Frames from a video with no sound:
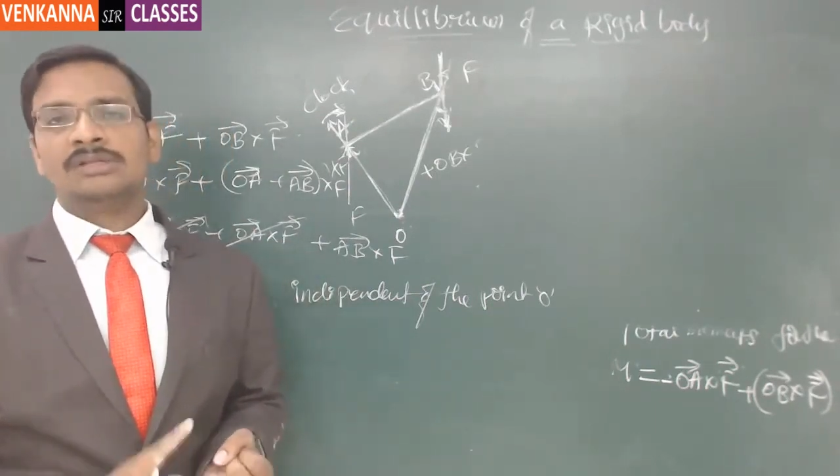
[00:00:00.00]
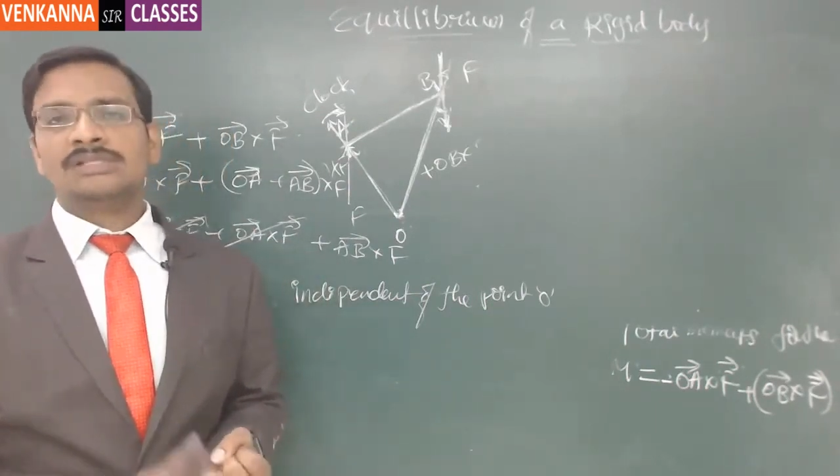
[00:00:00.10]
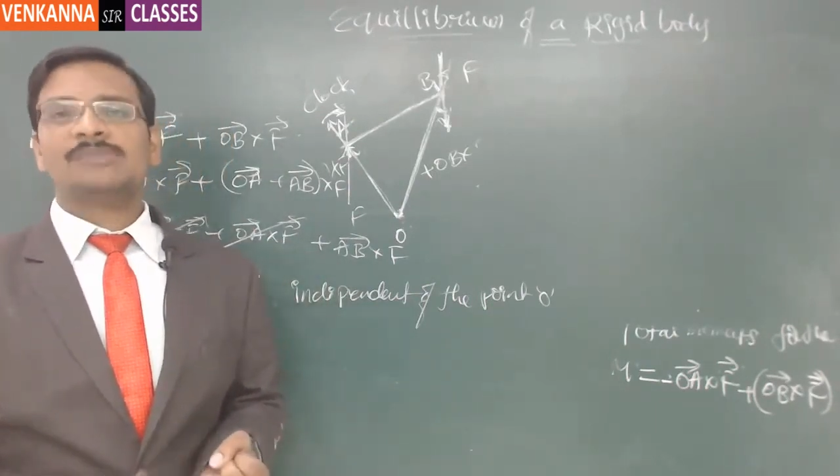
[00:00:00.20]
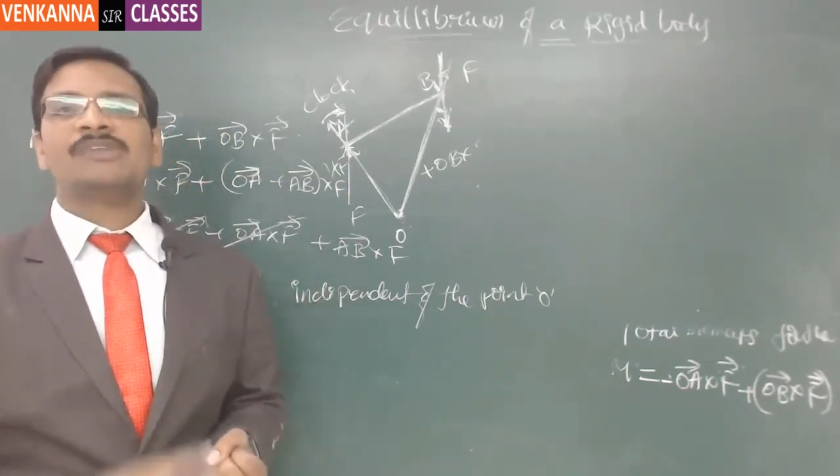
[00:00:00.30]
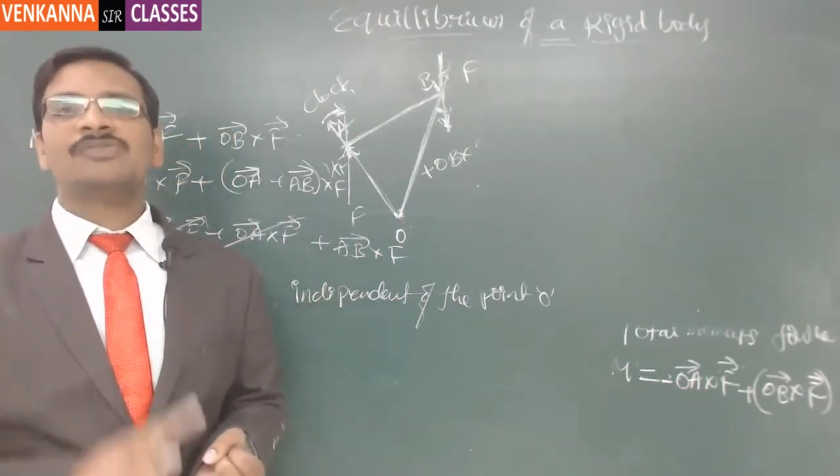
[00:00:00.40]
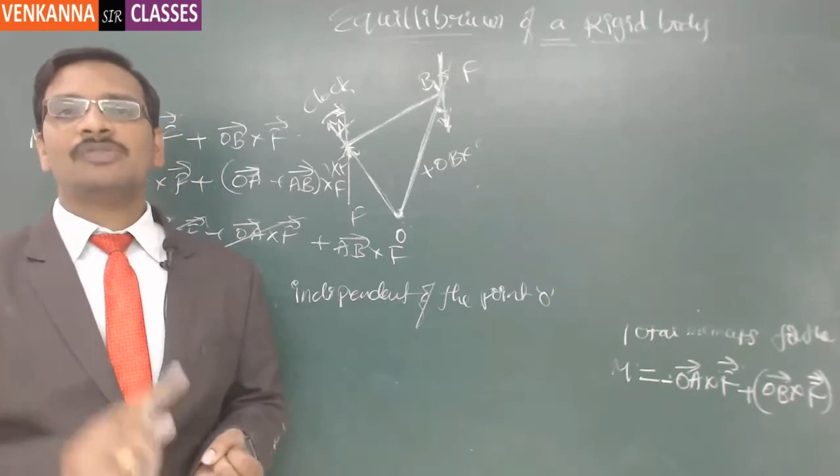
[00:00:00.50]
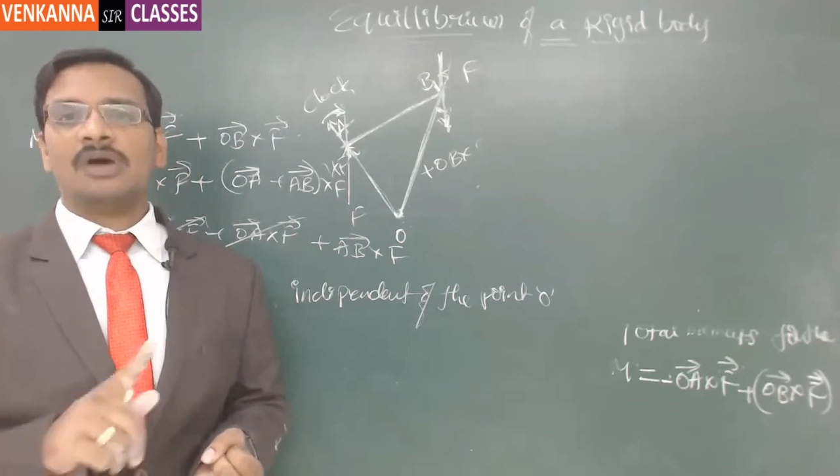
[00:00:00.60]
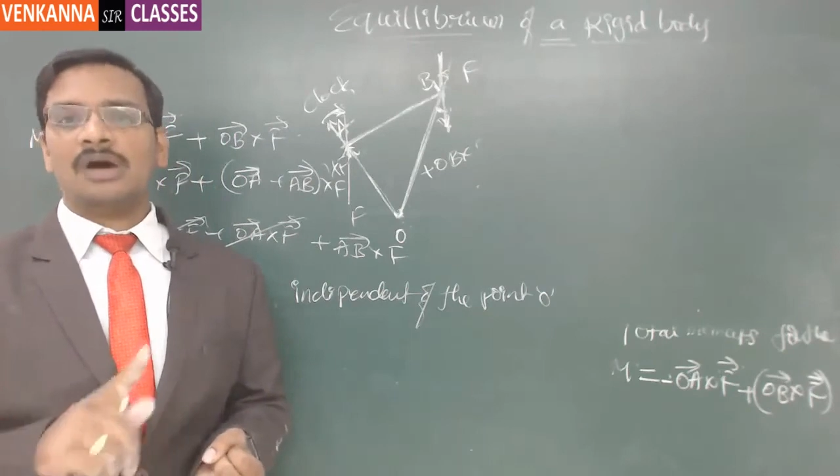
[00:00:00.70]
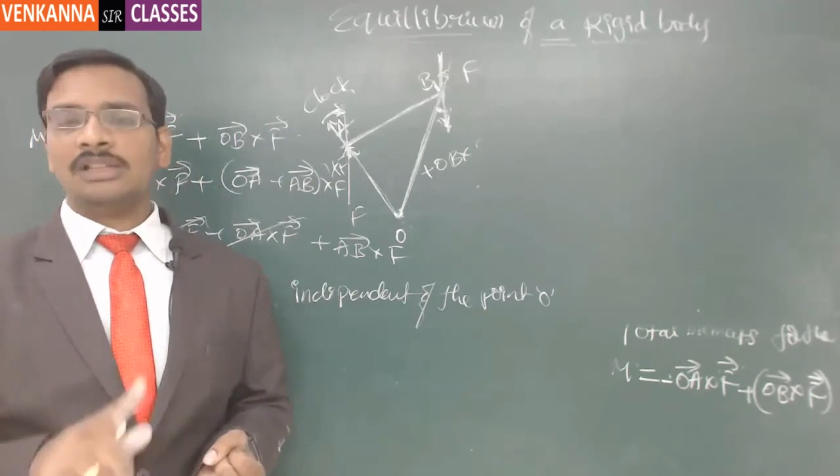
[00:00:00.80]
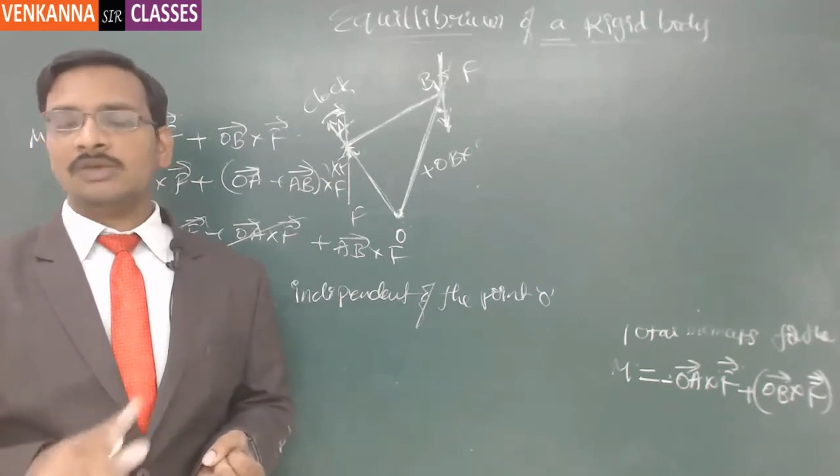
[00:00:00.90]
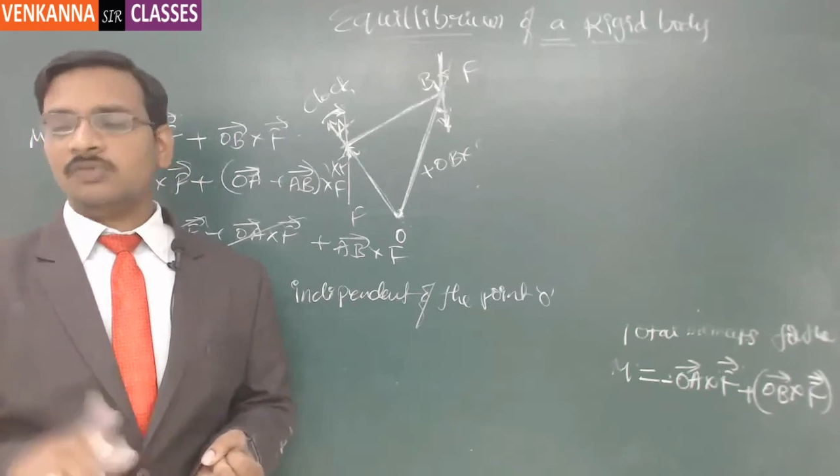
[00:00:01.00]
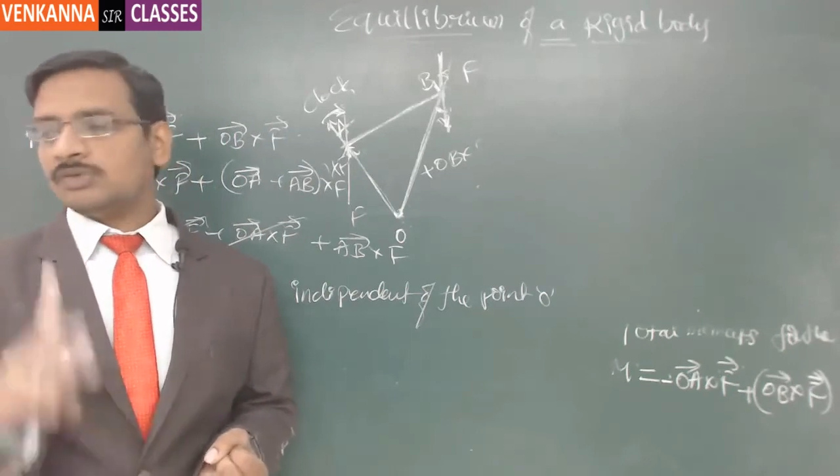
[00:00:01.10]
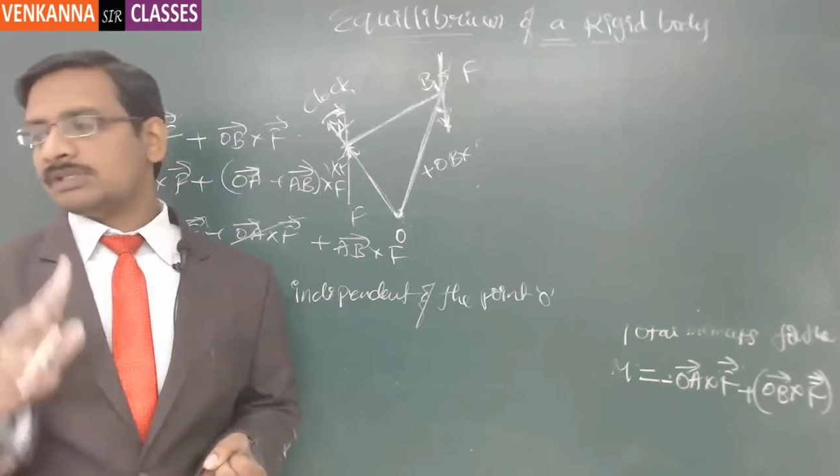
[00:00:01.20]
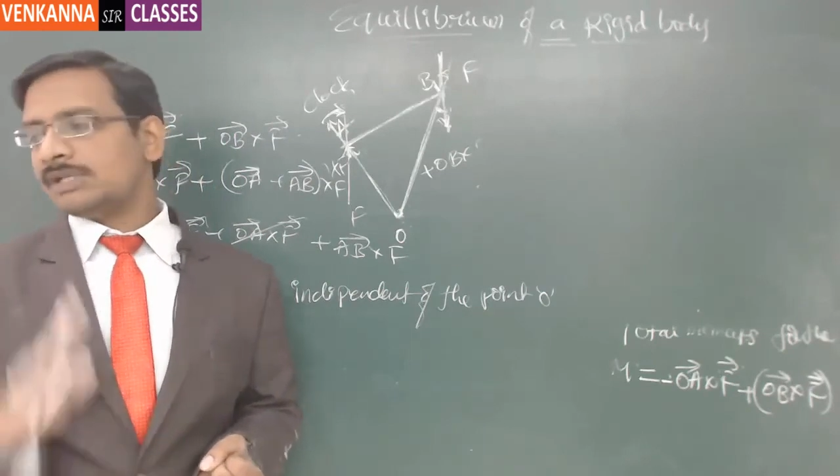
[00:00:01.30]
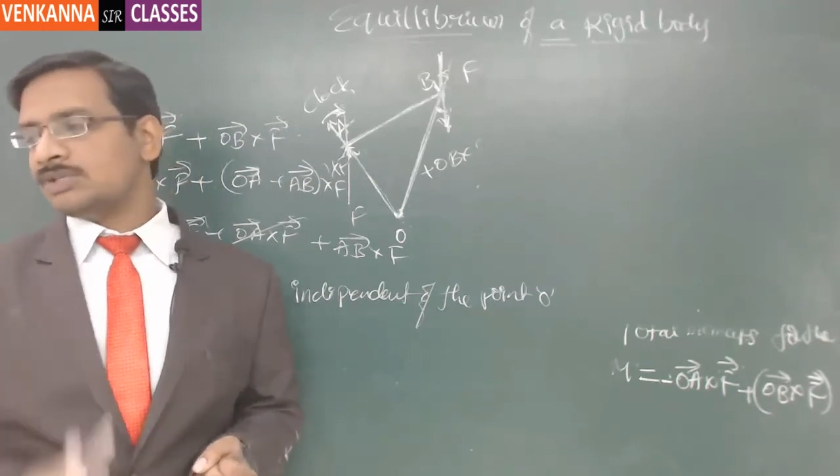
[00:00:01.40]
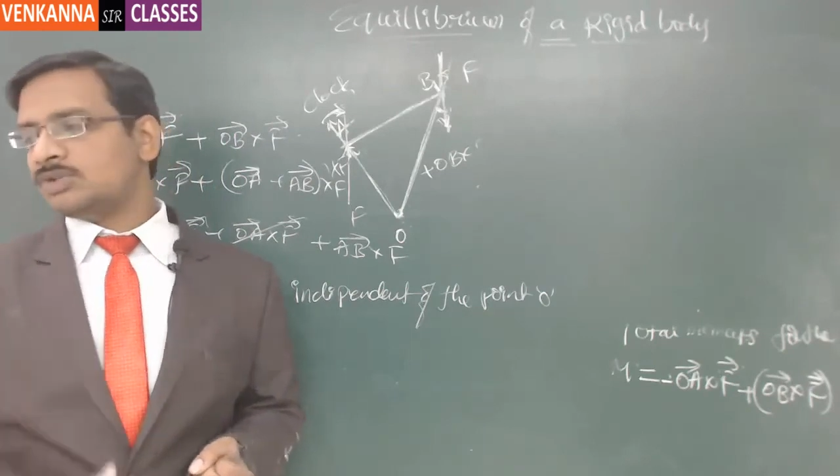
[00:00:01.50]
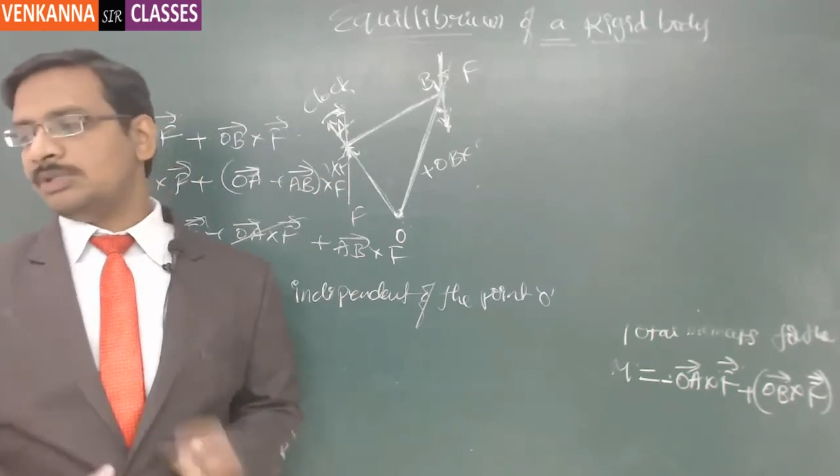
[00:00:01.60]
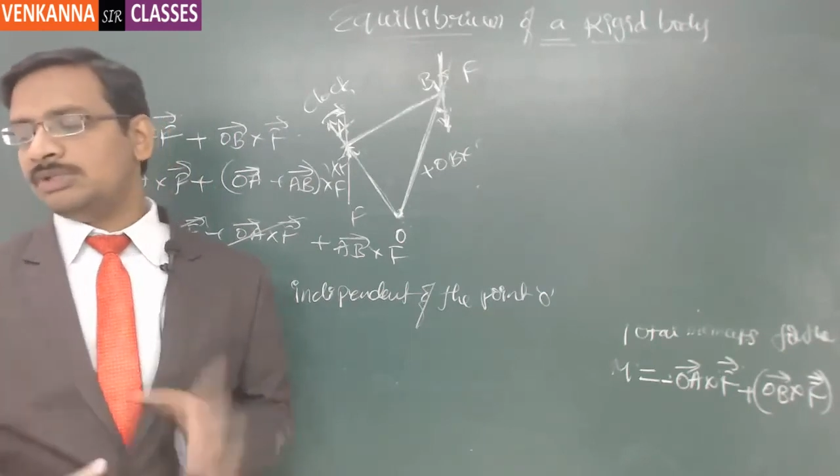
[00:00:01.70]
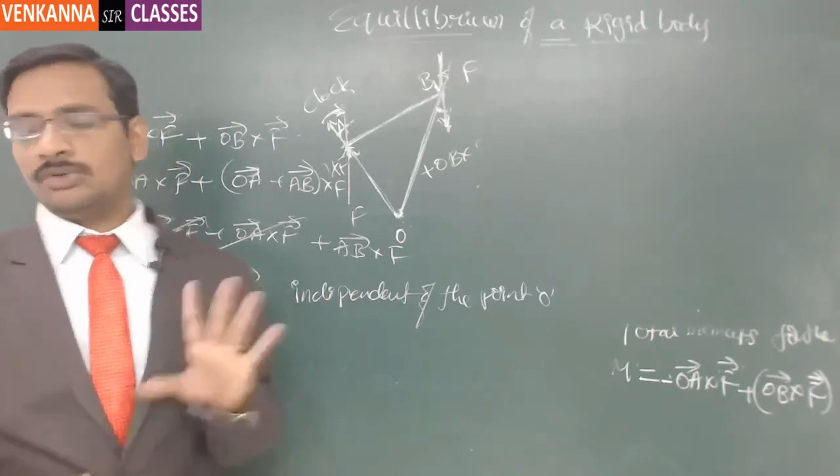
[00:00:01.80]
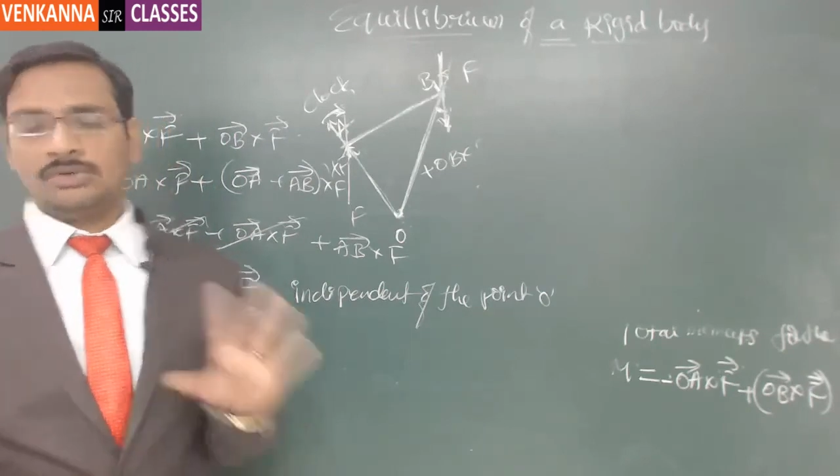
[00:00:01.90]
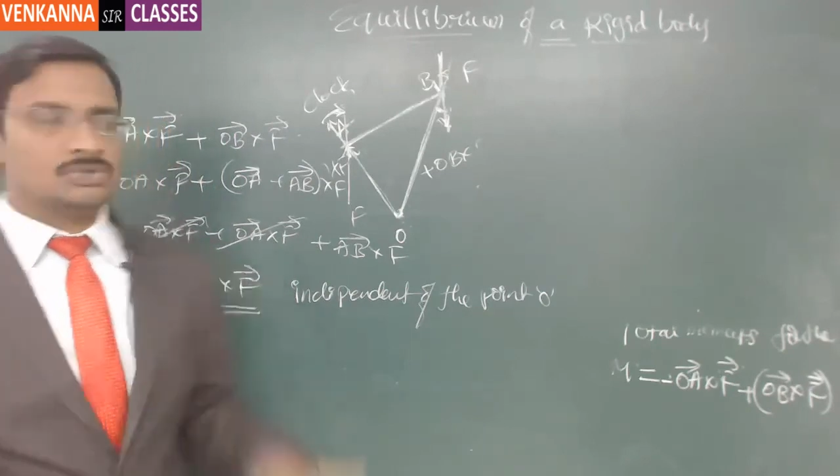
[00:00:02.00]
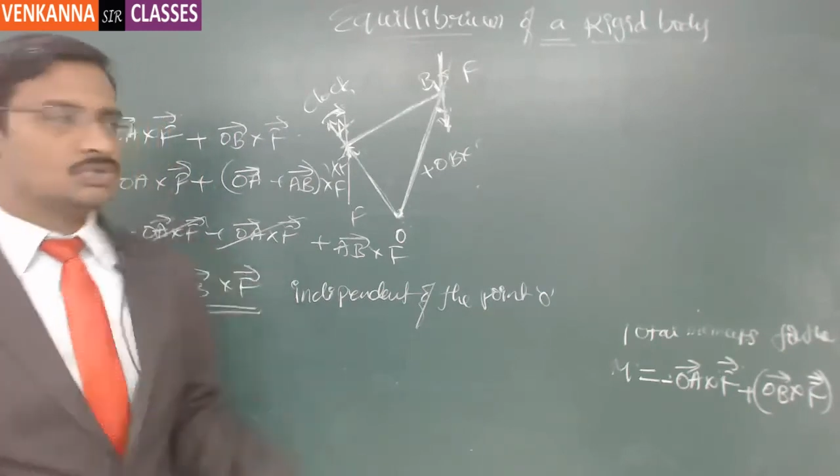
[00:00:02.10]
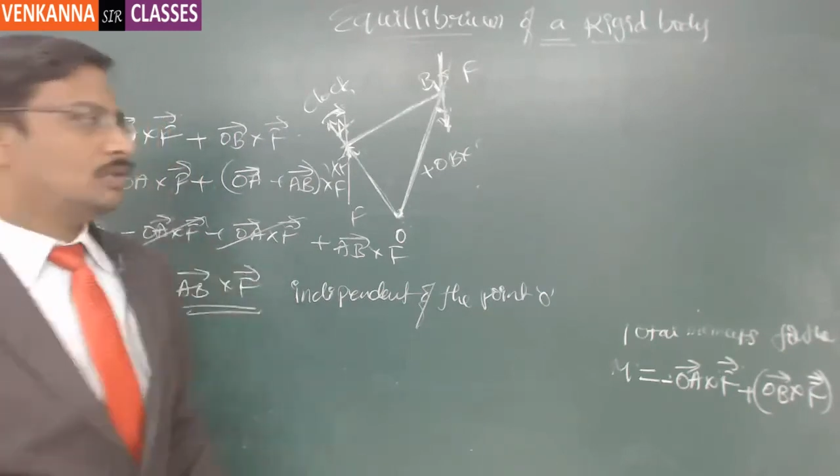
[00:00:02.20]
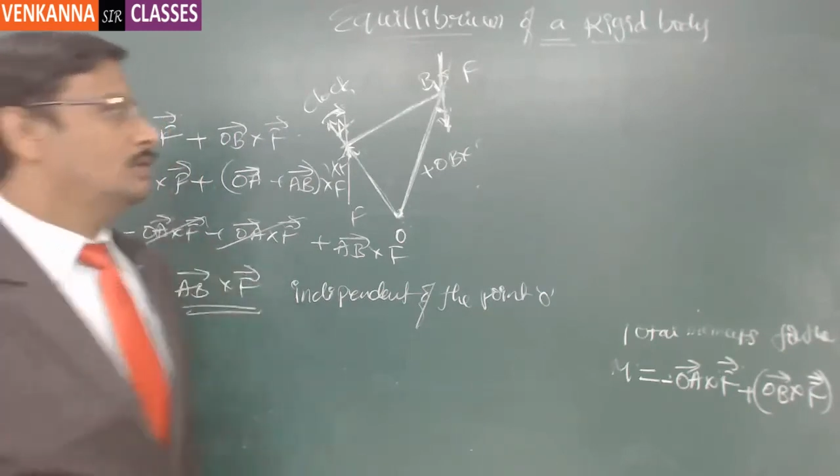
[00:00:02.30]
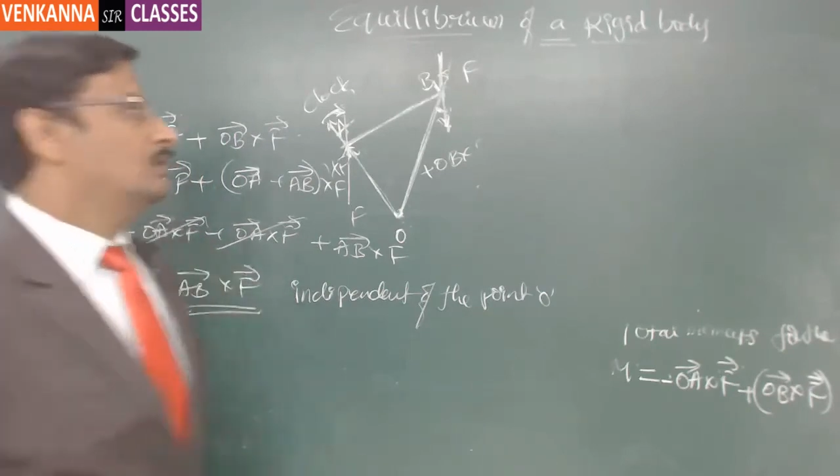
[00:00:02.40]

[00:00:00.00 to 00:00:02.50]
the sum of all the forces has to be 0. So